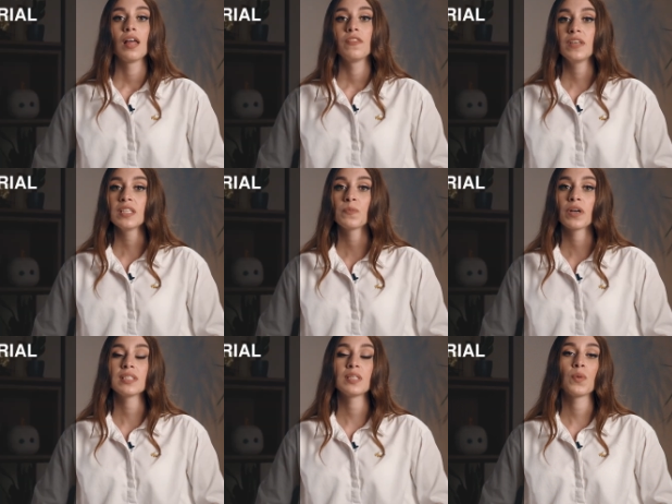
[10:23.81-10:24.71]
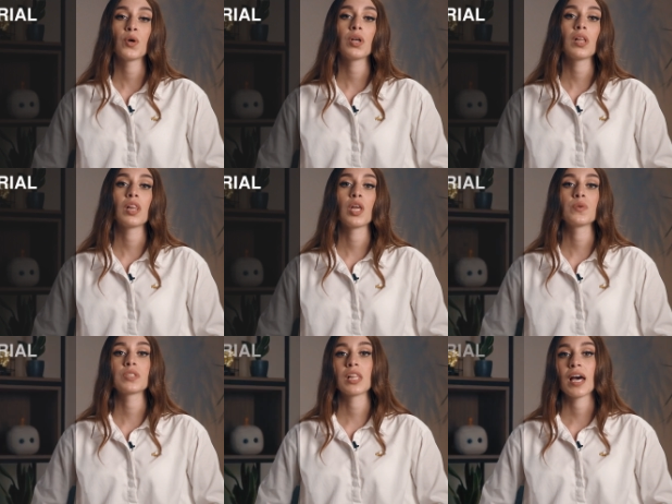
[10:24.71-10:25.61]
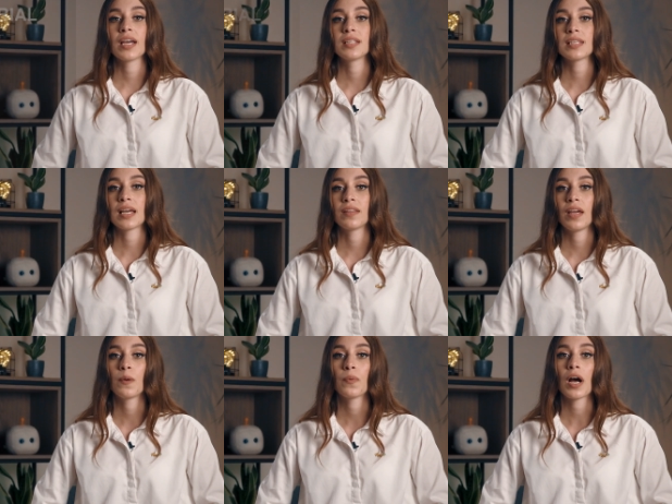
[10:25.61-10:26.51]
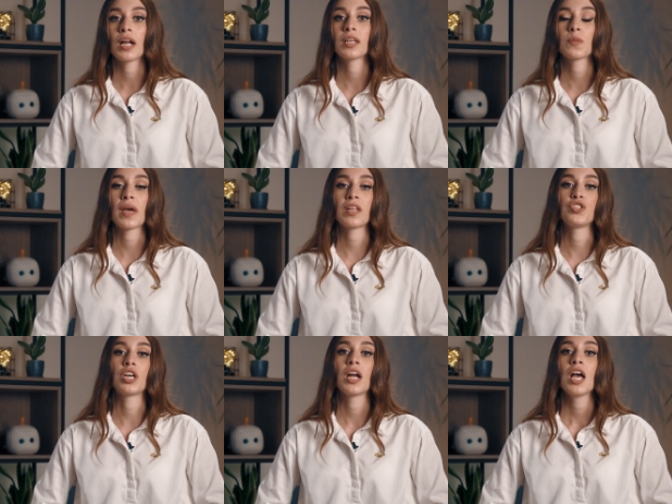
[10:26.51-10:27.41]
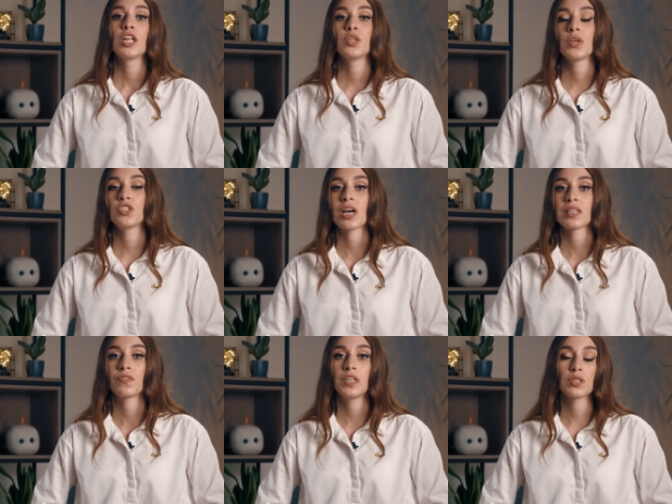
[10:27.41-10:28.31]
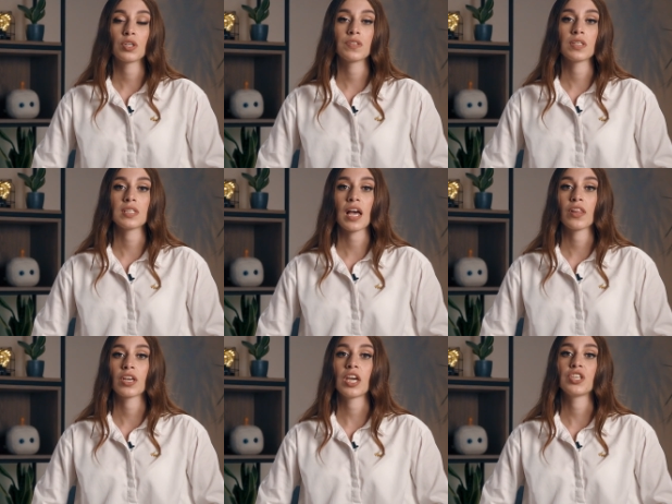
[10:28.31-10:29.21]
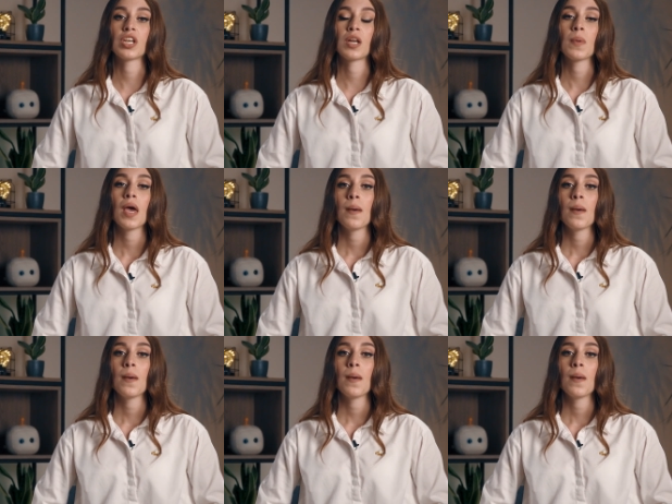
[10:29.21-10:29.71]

This pricing model allows clients and their product manager to adjust resources allocation